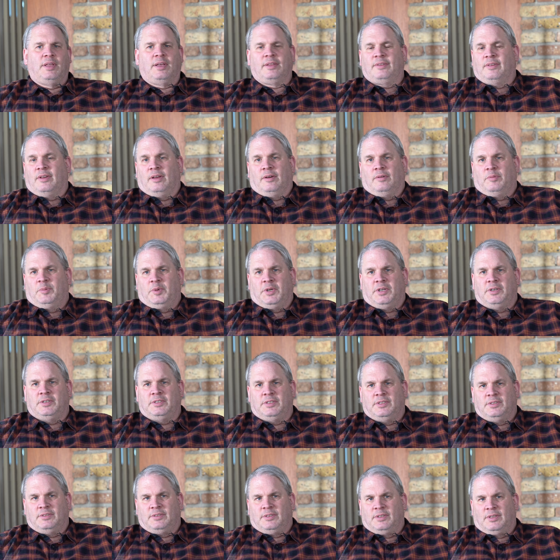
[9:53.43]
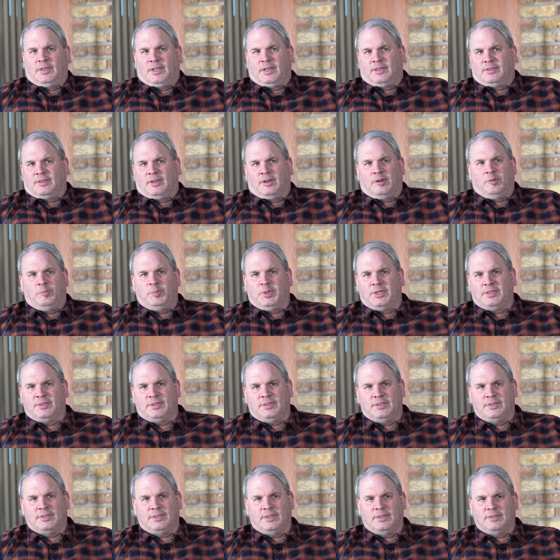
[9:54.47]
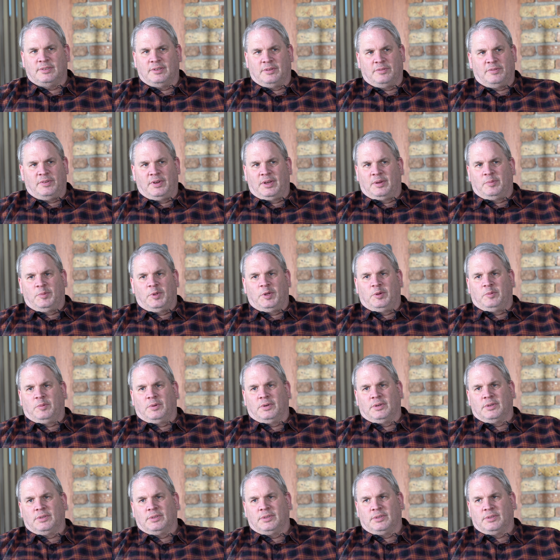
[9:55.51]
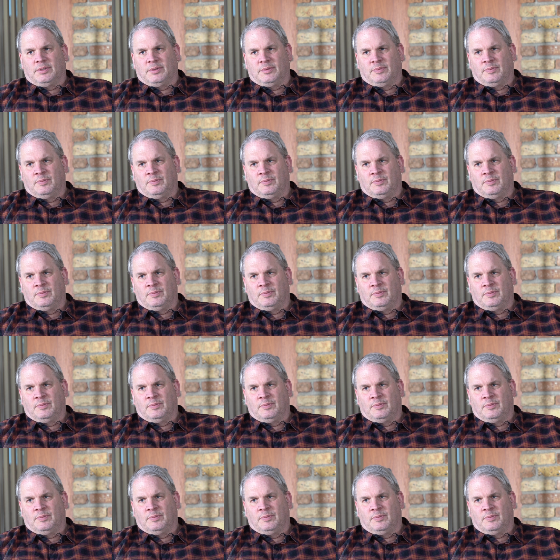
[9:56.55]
that's how marriages and that's how business as a family works.